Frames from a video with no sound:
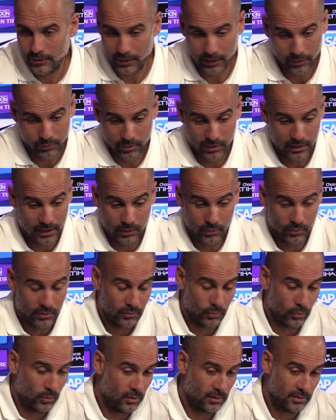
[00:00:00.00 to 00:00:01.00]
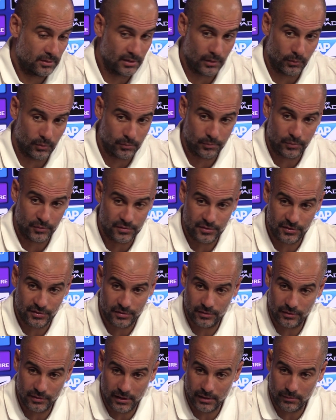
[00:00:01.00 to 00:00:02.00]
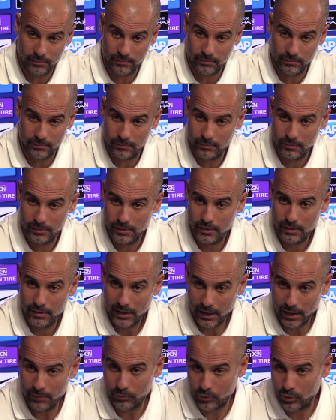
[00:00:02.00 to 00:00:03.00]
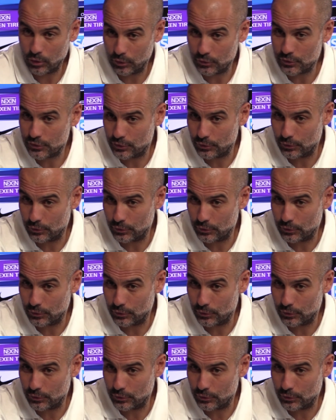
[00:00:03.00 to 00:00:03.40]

Our world, our position. I'm close